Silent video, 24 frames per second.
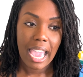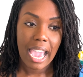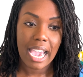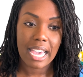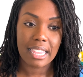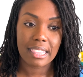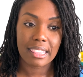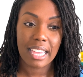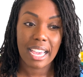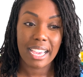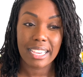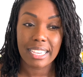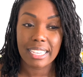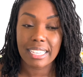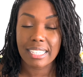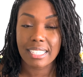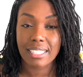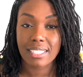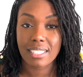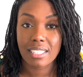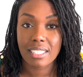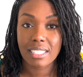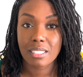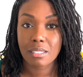and that
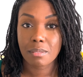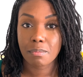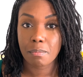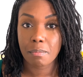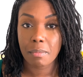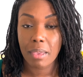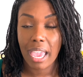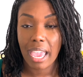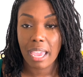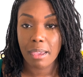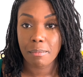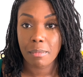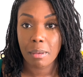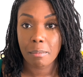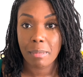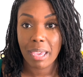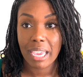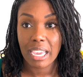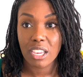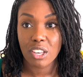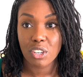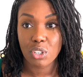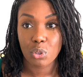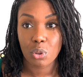is um,
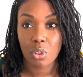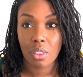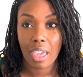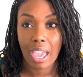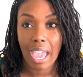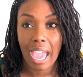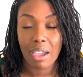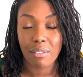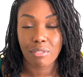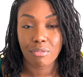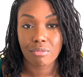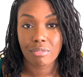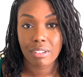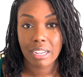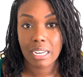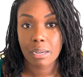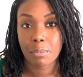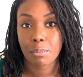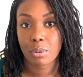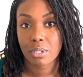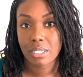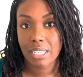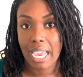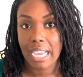making sure that I have really
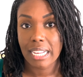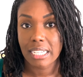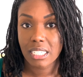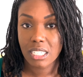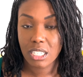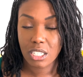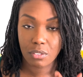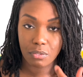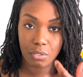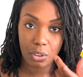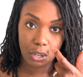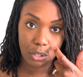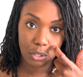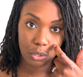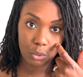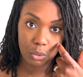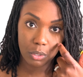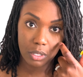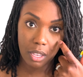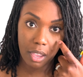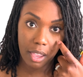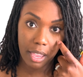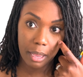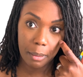protected devotional
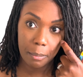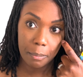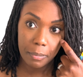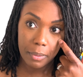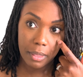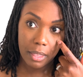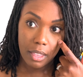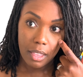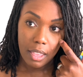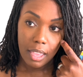time.